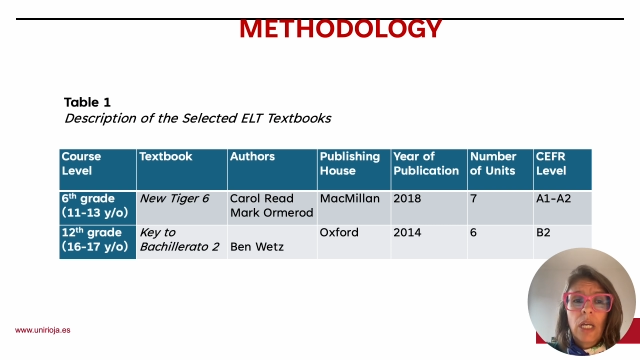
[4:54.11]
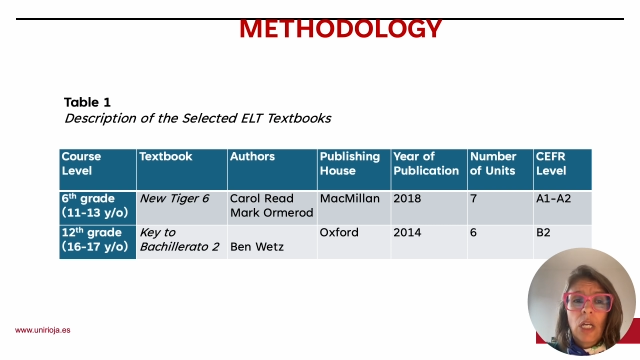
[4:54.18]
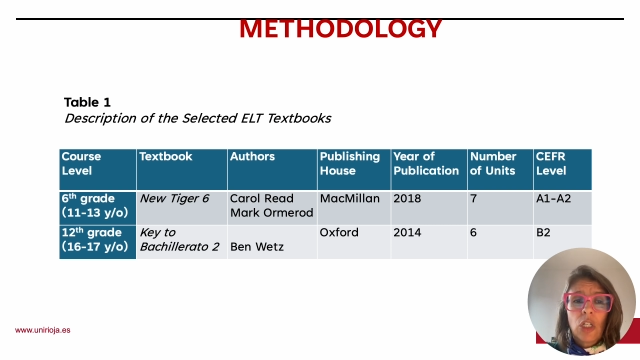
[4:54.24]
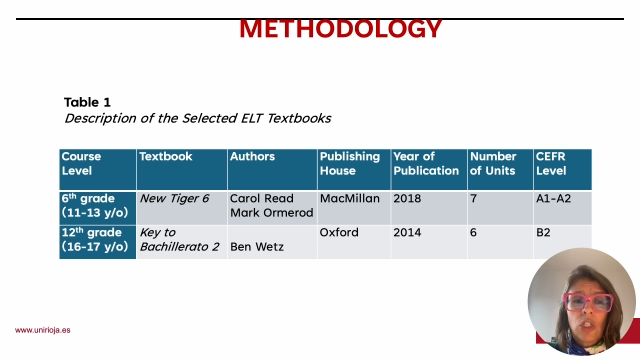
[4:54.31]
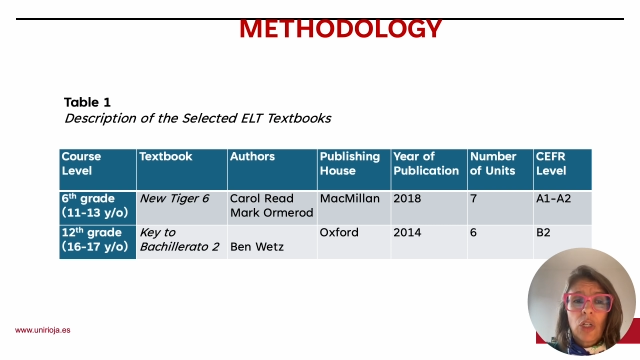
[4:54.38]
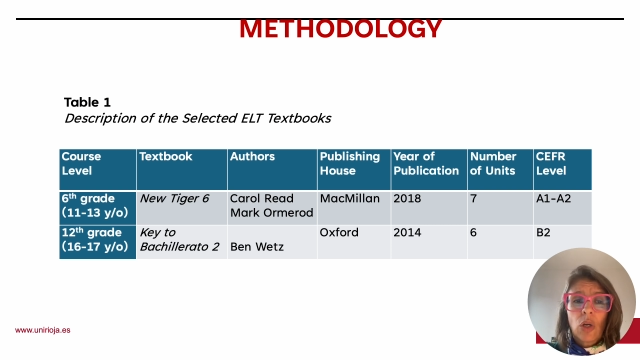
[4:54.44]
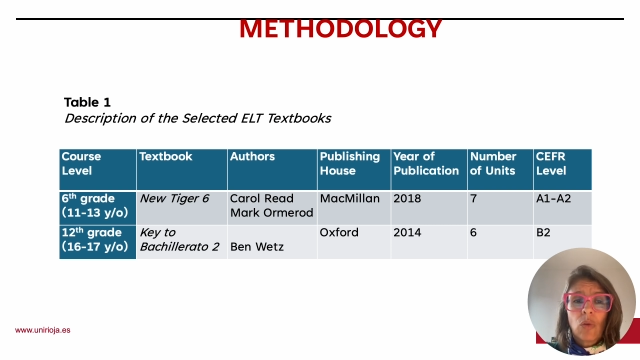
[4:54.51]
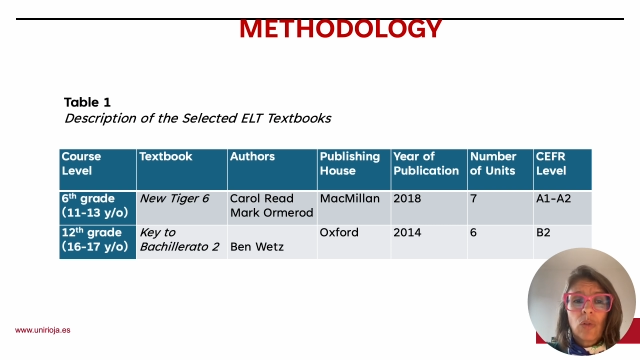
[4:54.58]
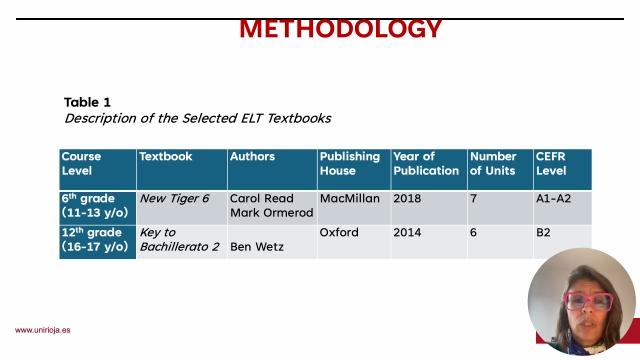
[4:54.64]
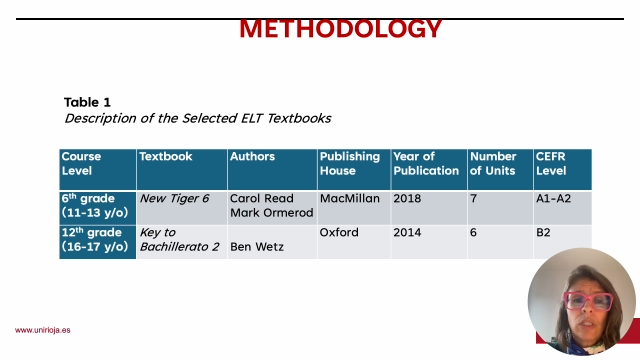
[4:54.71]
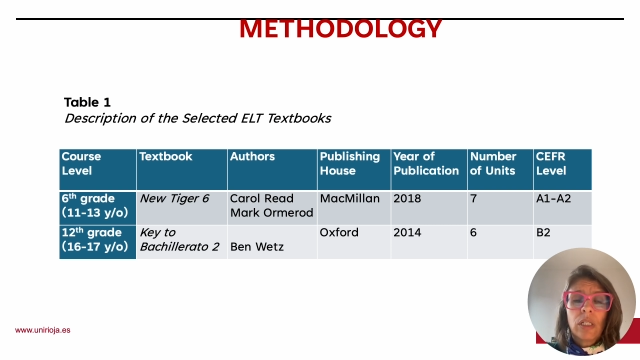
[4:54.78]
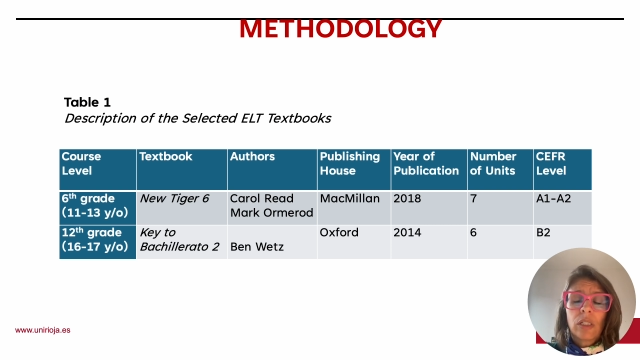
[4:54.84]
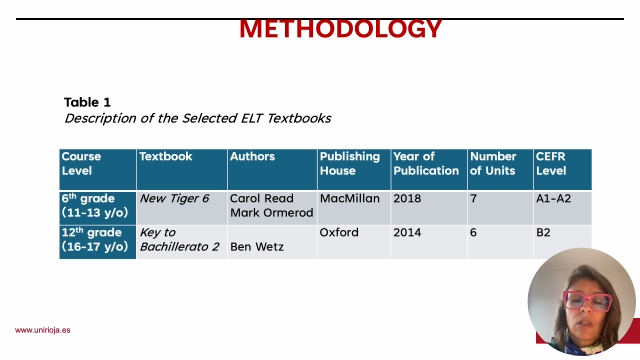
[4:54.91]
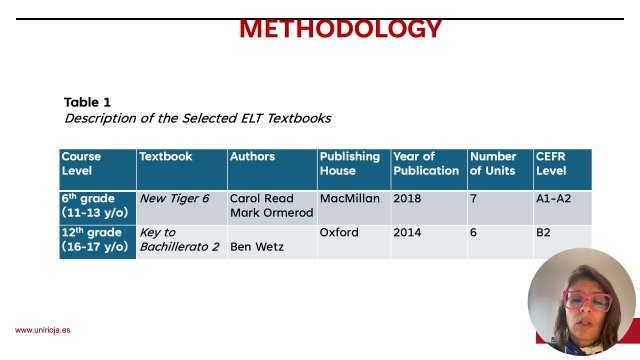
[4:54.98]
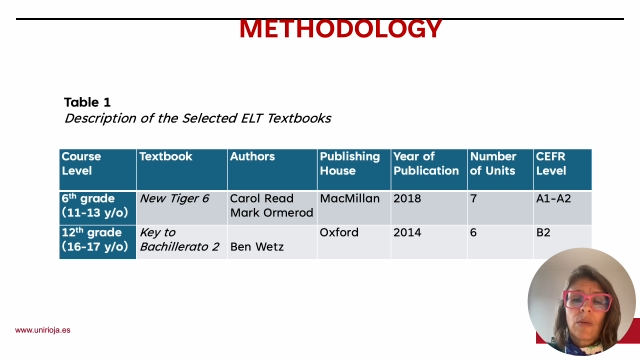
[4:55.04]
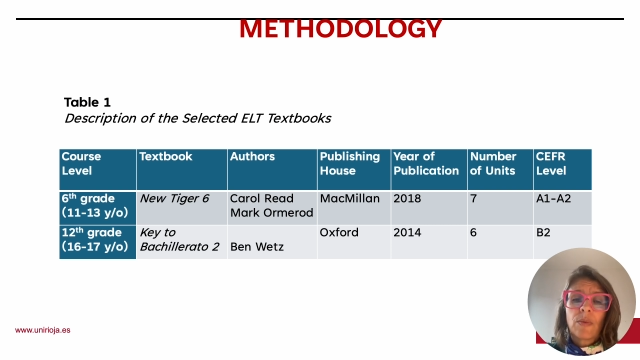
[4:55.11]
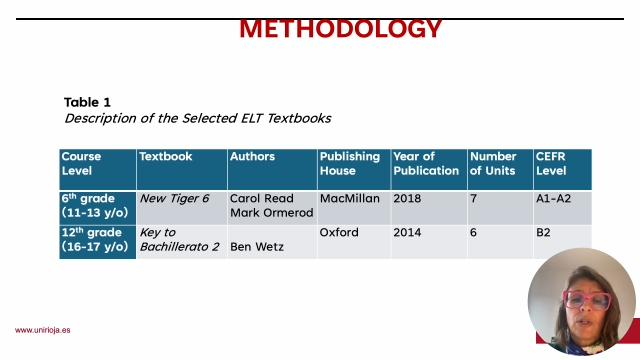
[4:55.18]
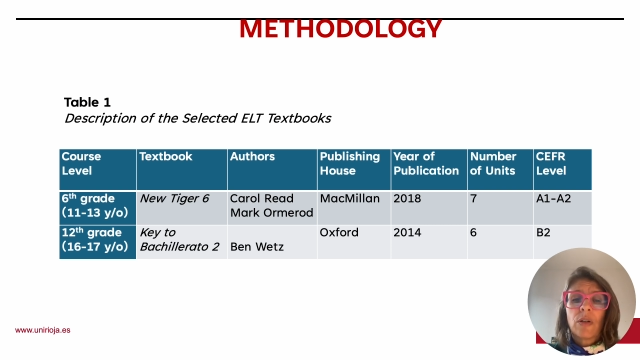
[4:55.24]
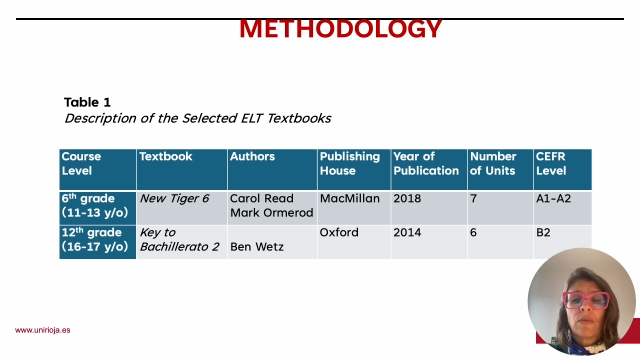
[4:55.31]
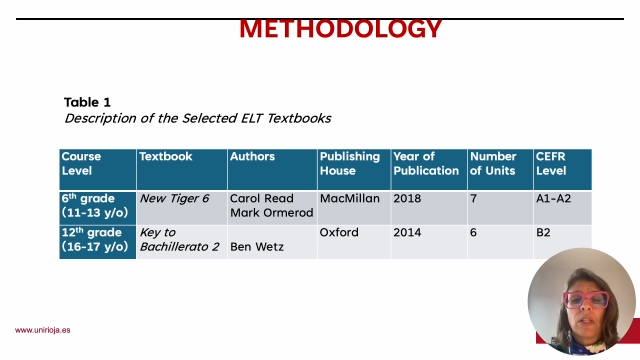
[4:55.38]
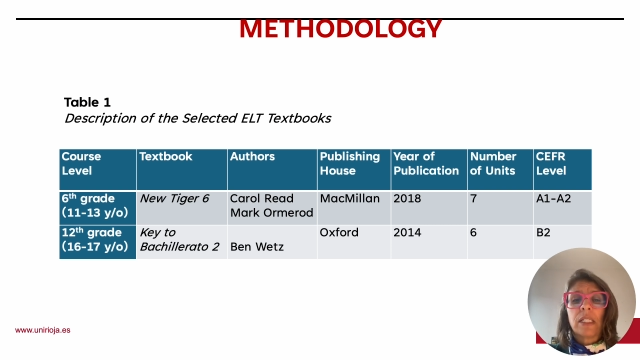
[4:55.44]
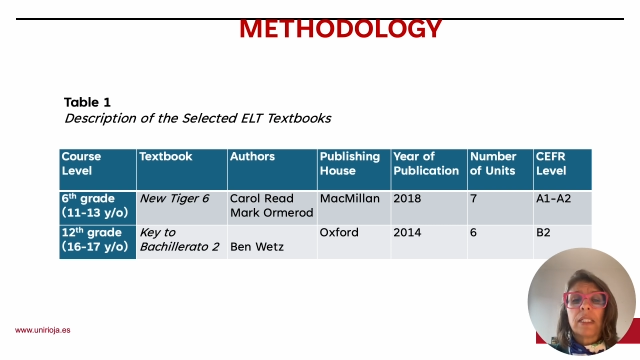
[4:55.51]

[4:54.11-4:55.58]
shows the description of the